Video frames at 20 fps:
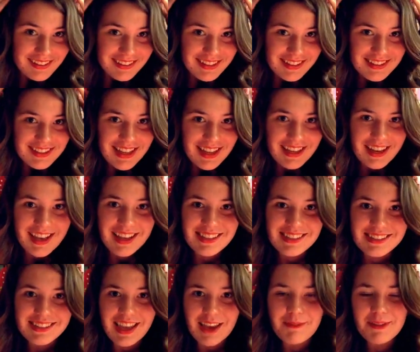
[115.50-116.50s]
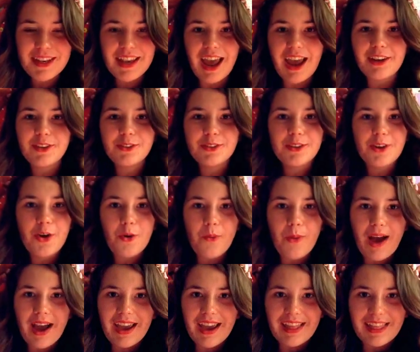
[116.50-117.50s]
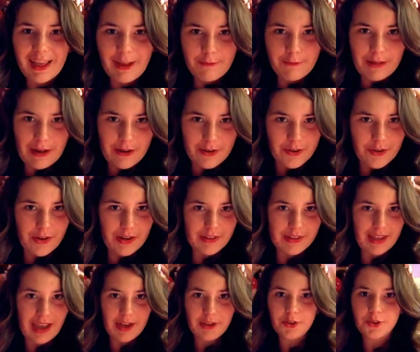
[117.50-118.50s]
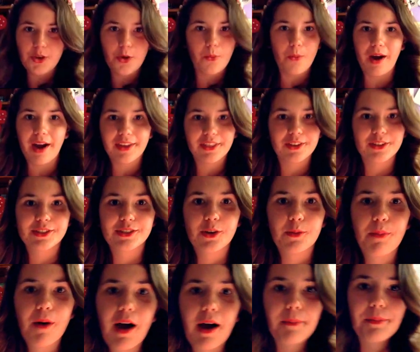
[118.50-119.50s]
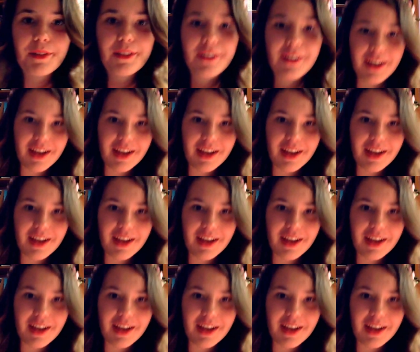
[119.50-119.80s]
Isn't that nice? I mean, I don't know why I like flower crowns. I don't know why they're so popular.